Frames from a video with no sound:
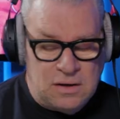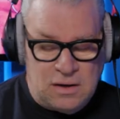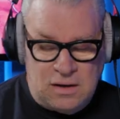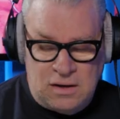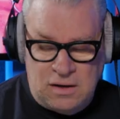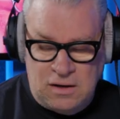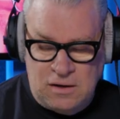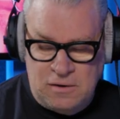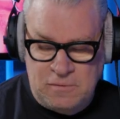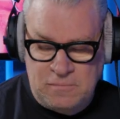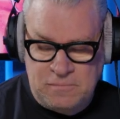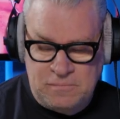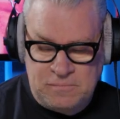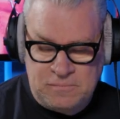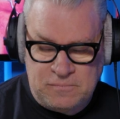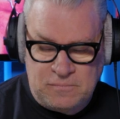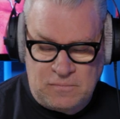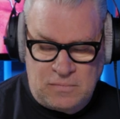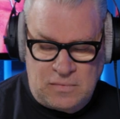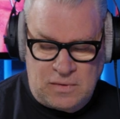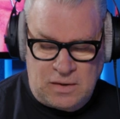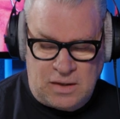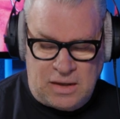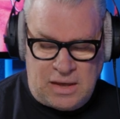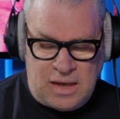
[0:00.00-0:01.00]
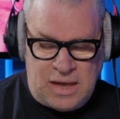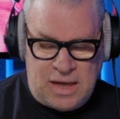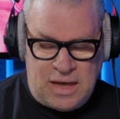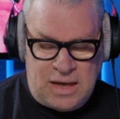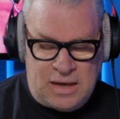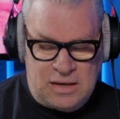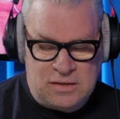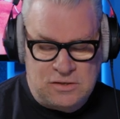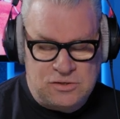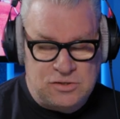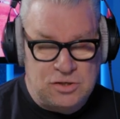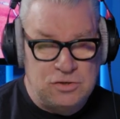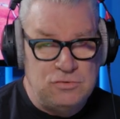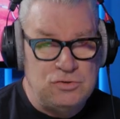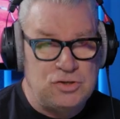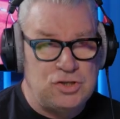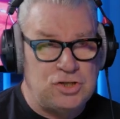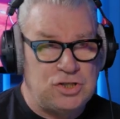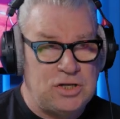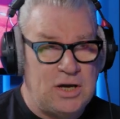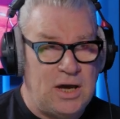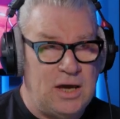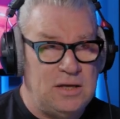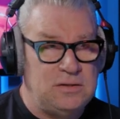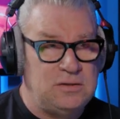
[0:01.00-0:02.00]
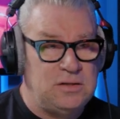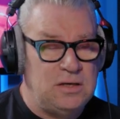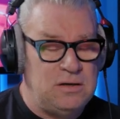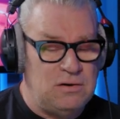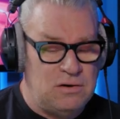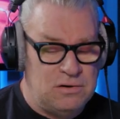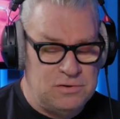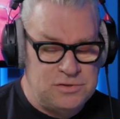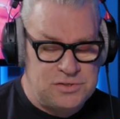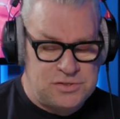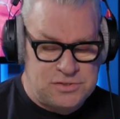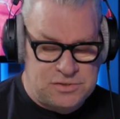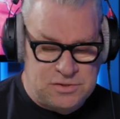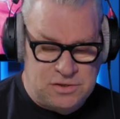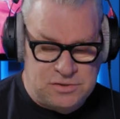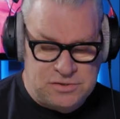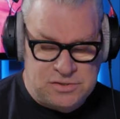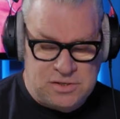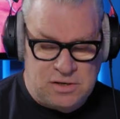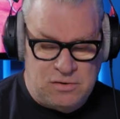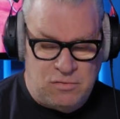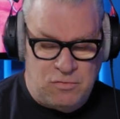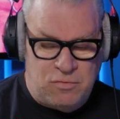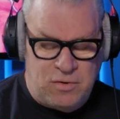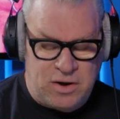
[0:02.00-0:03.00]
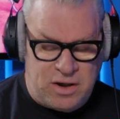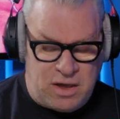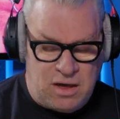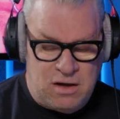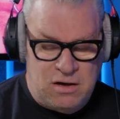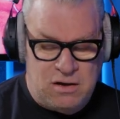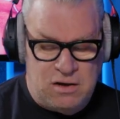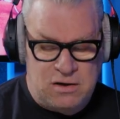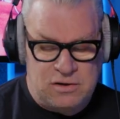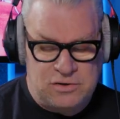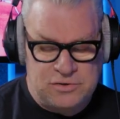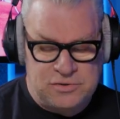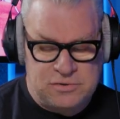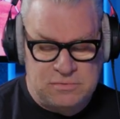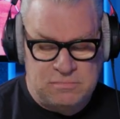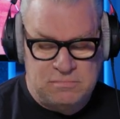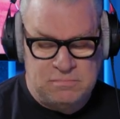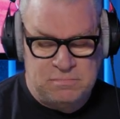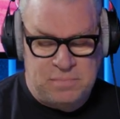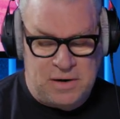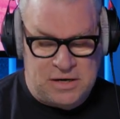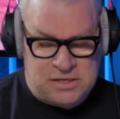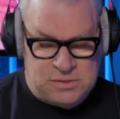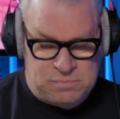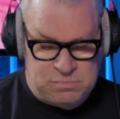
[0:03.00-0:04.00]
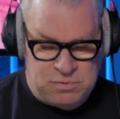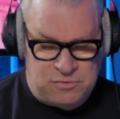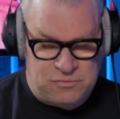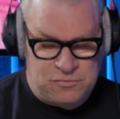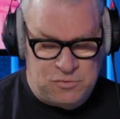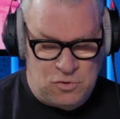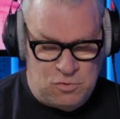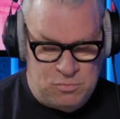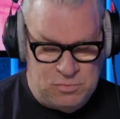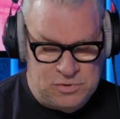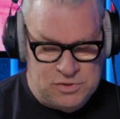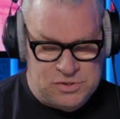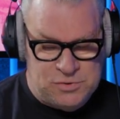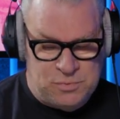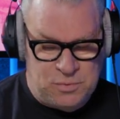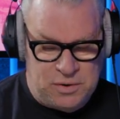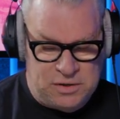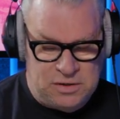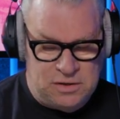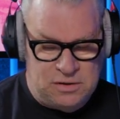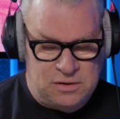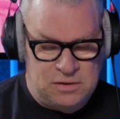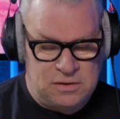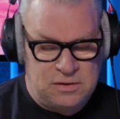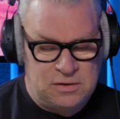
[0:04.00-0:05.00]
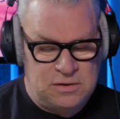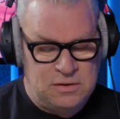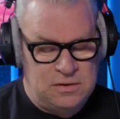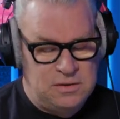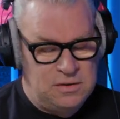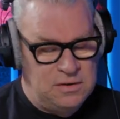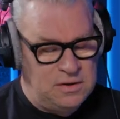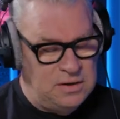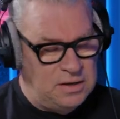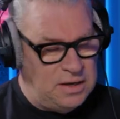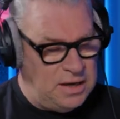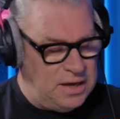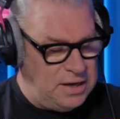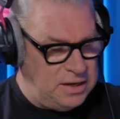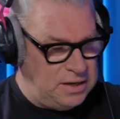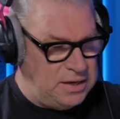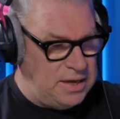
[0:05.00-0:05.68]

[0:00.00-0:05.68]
Um, and who shared the Un Certain Regard Best Performance winner at